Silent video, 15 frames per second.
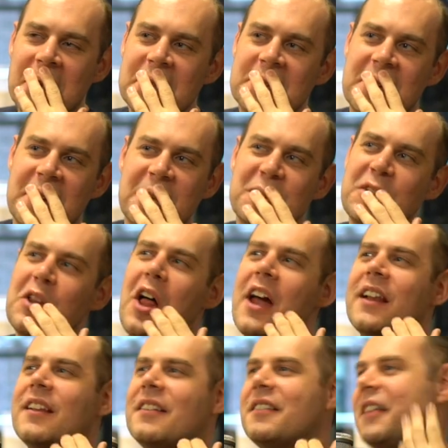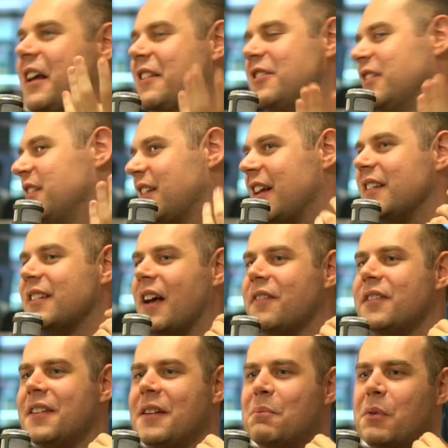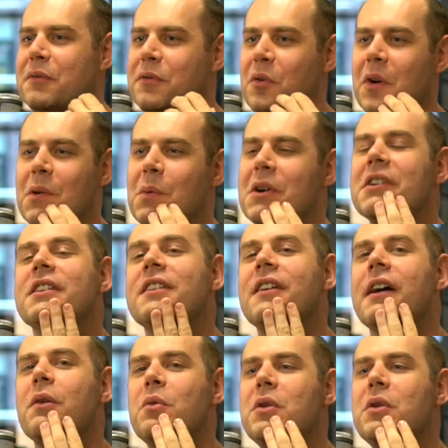So there's a lot of like just things I've seen before where it's like